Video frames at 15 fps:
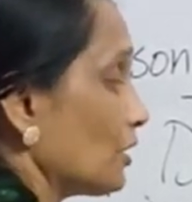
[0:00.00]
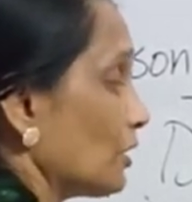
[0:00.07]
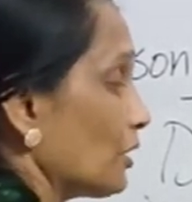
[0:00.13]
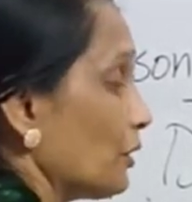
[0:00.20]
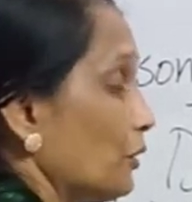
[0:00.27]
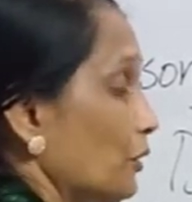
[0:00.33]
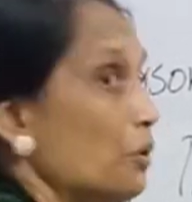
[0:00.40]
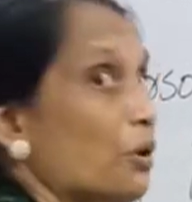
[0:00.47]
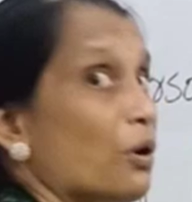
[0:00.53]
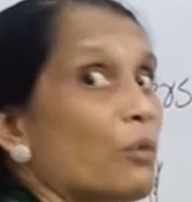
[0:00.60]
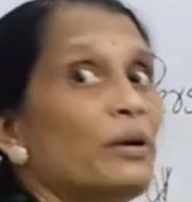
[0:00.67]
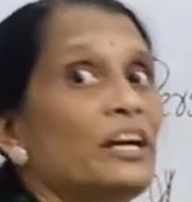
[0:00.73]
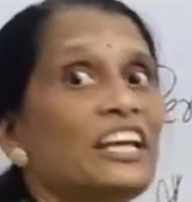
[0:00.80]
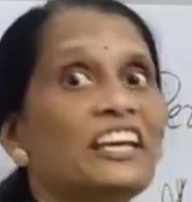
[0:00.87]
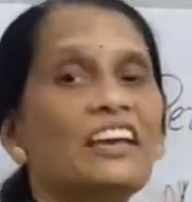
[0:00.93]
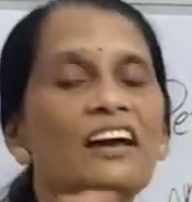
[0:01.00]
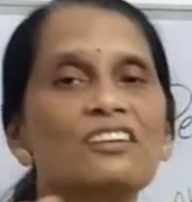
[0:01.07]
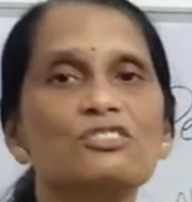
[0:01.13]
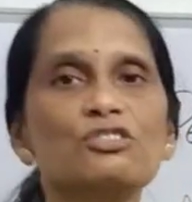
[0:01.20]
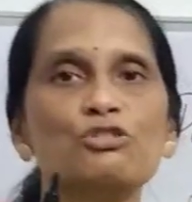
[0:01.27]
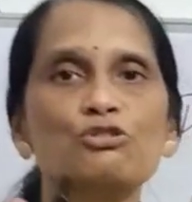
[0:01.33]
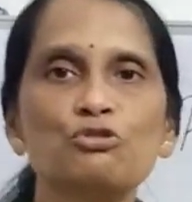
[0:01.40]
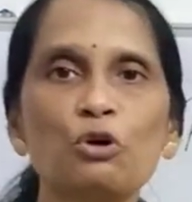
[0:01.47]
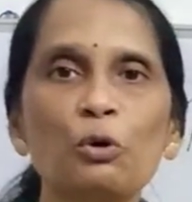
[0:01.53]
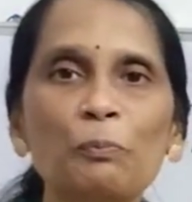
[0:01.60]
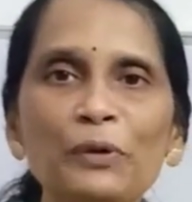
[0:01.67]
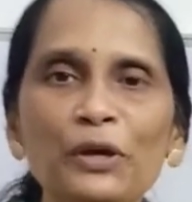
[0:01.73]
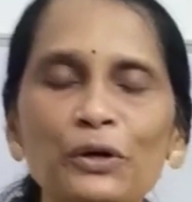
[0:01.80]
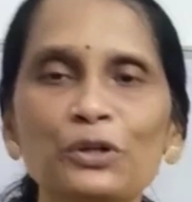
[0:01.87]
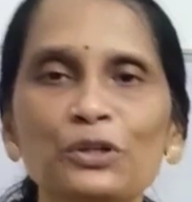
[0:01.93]
nobody can stop
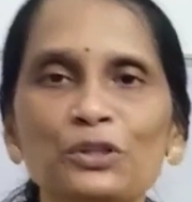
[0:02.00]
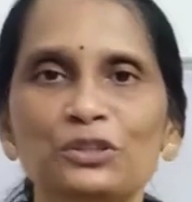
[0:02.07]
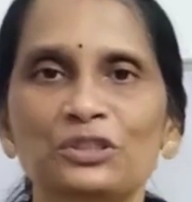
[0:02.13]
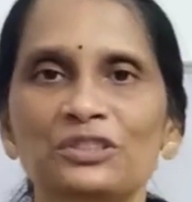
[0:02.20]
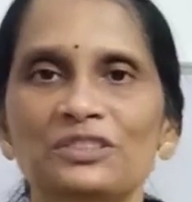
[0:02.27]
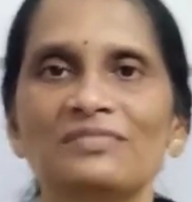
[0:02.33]
you